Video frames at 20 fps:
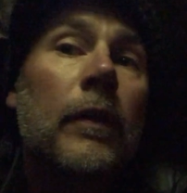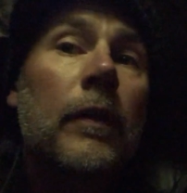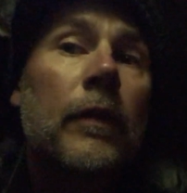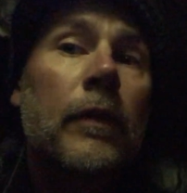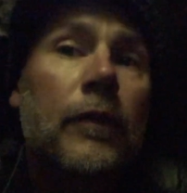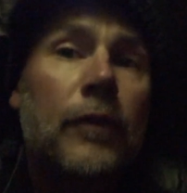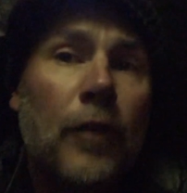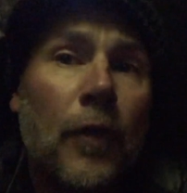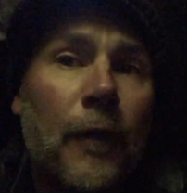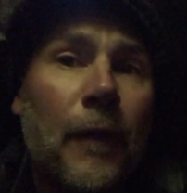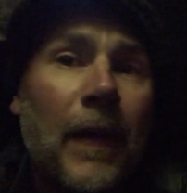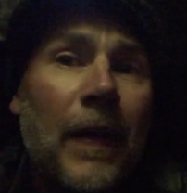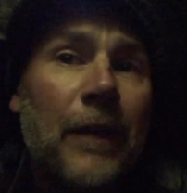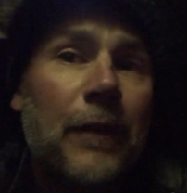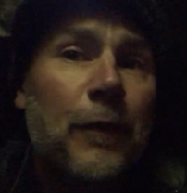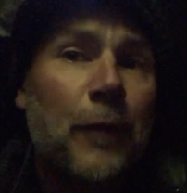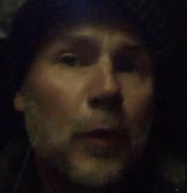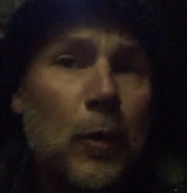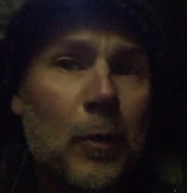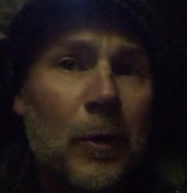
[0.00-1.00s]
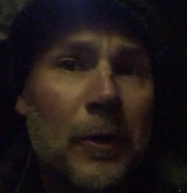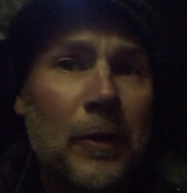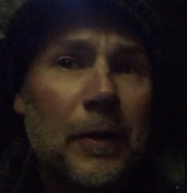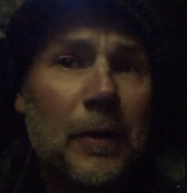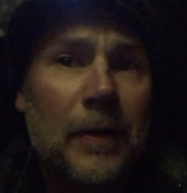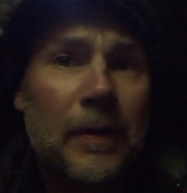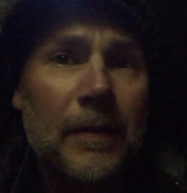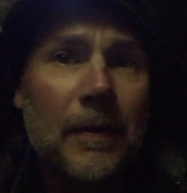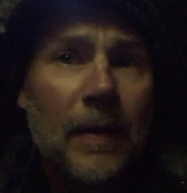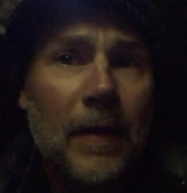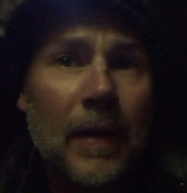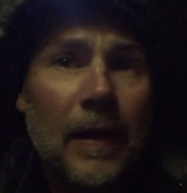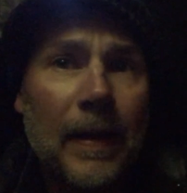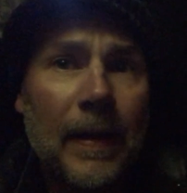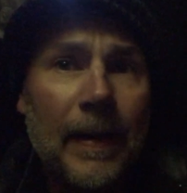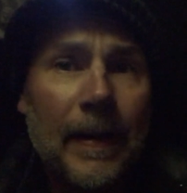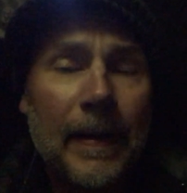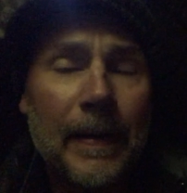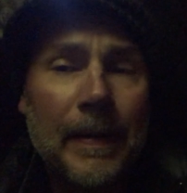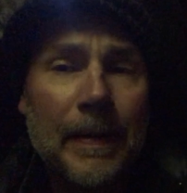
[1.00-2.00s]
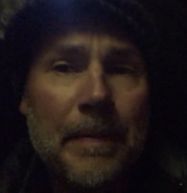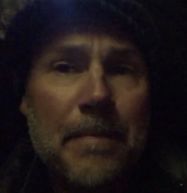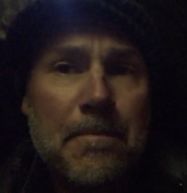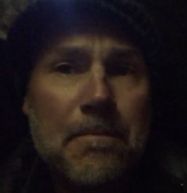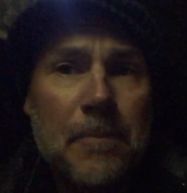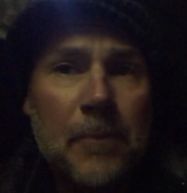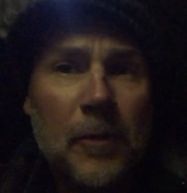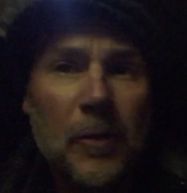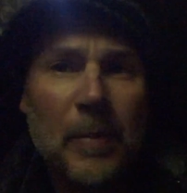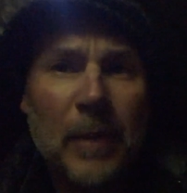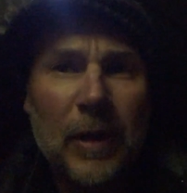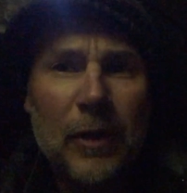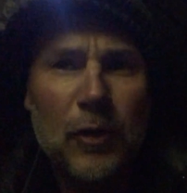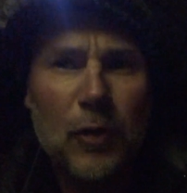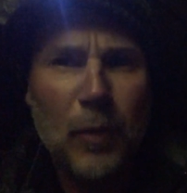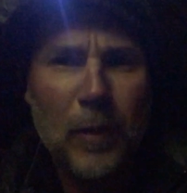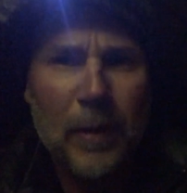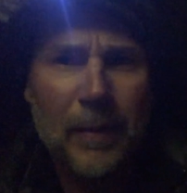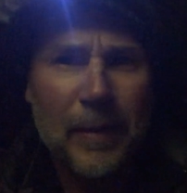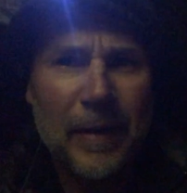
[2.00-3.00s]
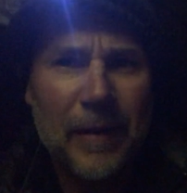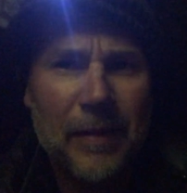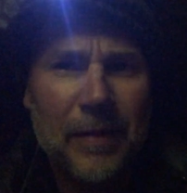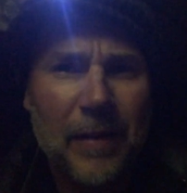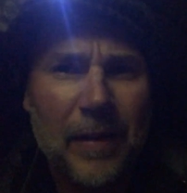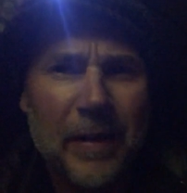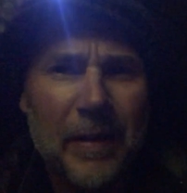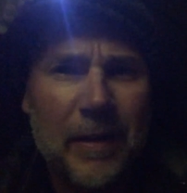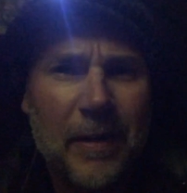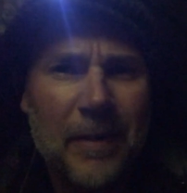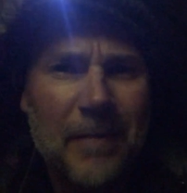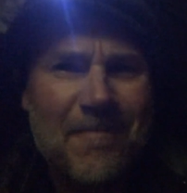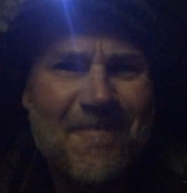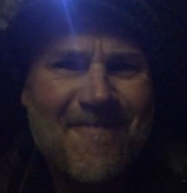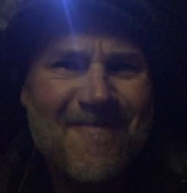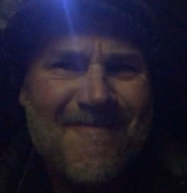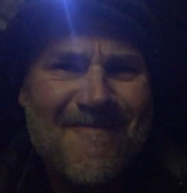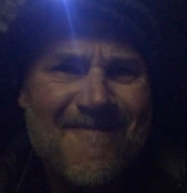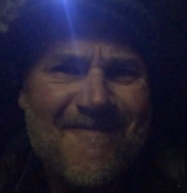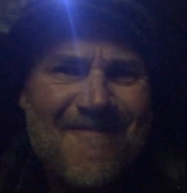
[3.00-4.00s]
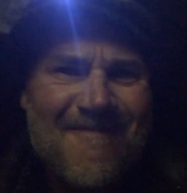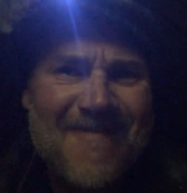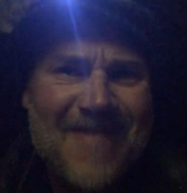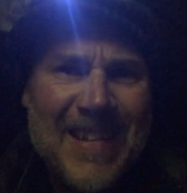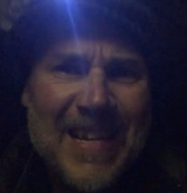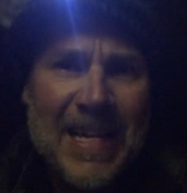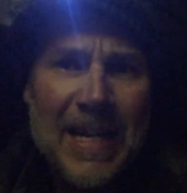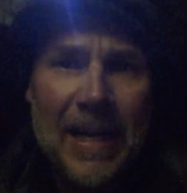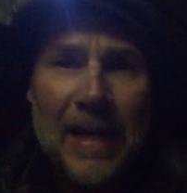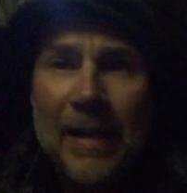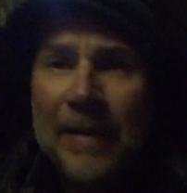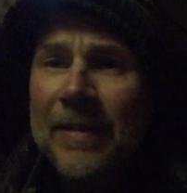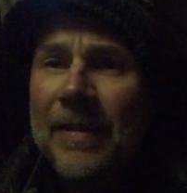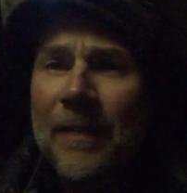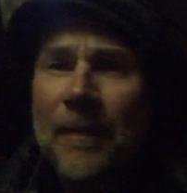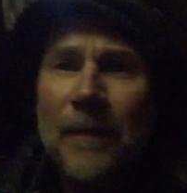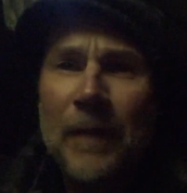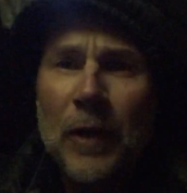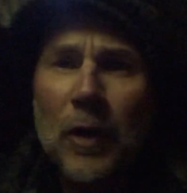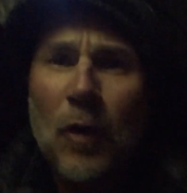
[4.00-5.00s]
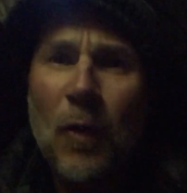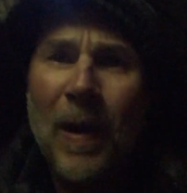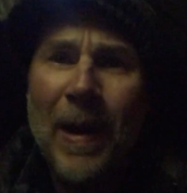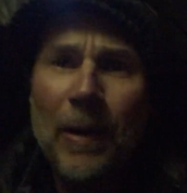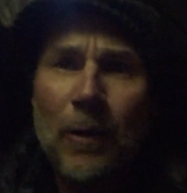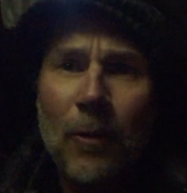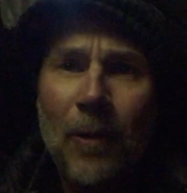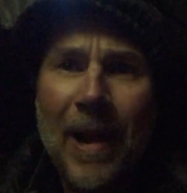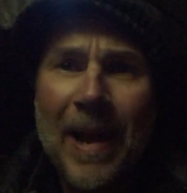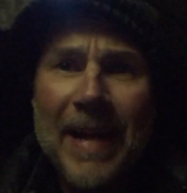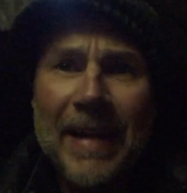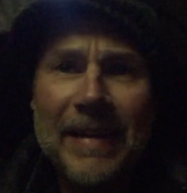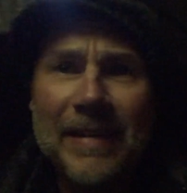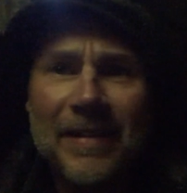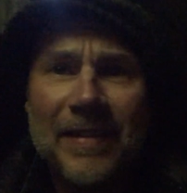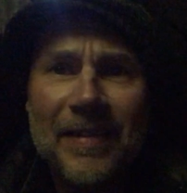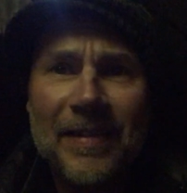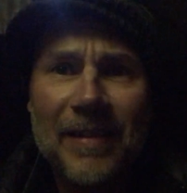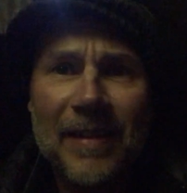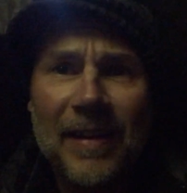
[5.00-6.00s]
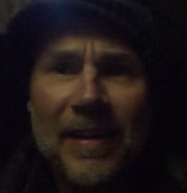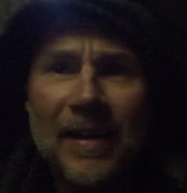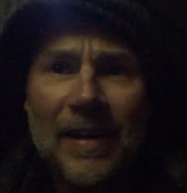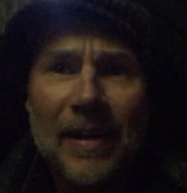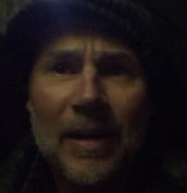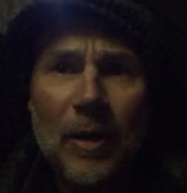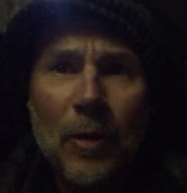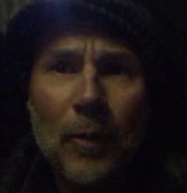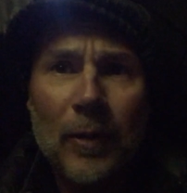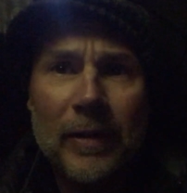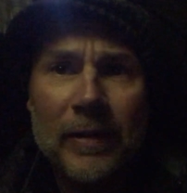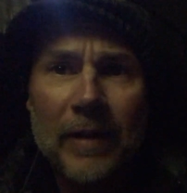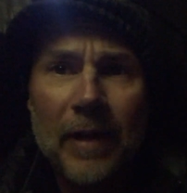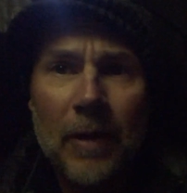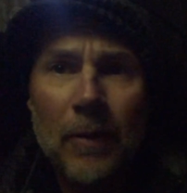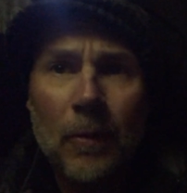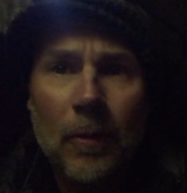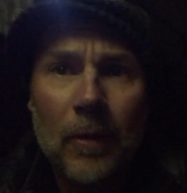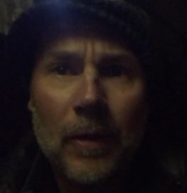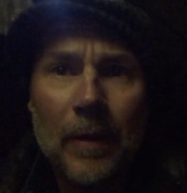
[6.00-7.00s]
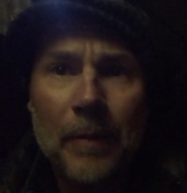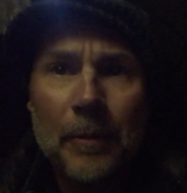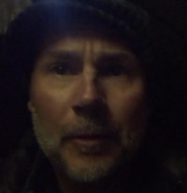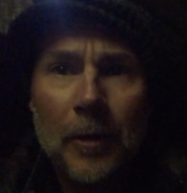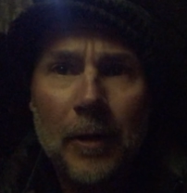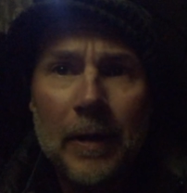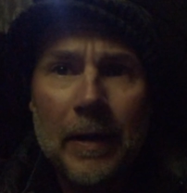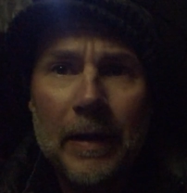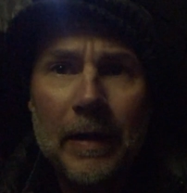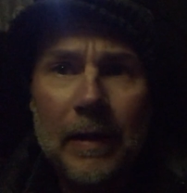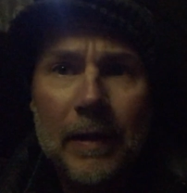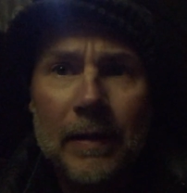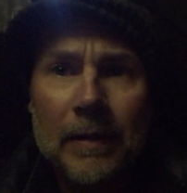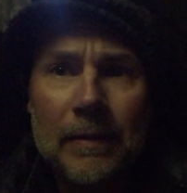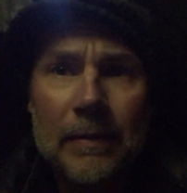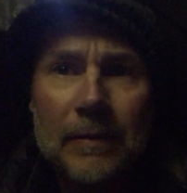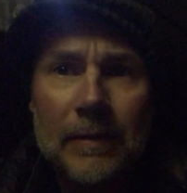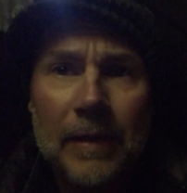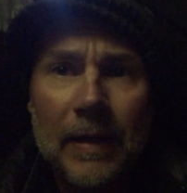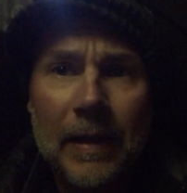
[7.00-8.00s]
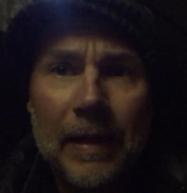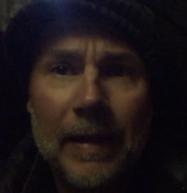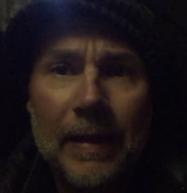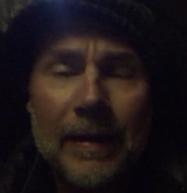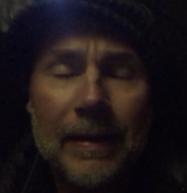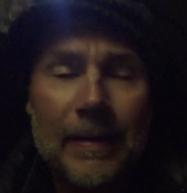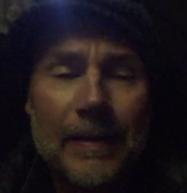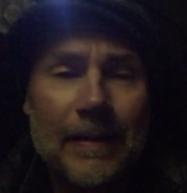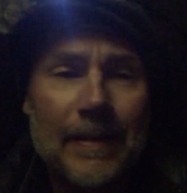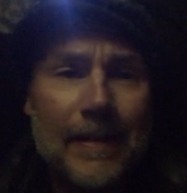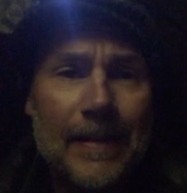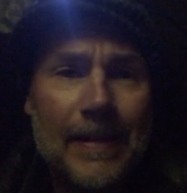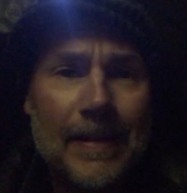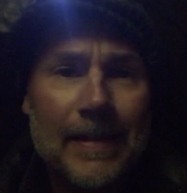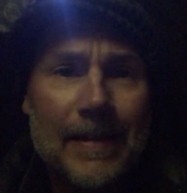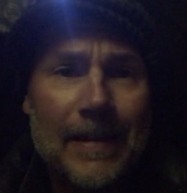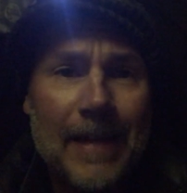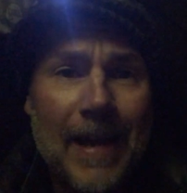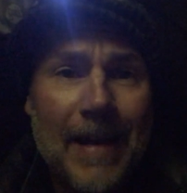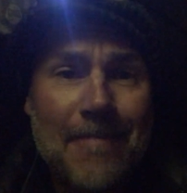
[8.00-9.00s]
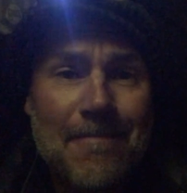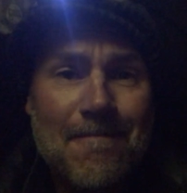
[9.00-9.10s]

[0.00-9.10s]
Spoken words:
So fast forward to about 20 minutes later. Didn't feel quite right. Went down, woke up Greg, and yeah,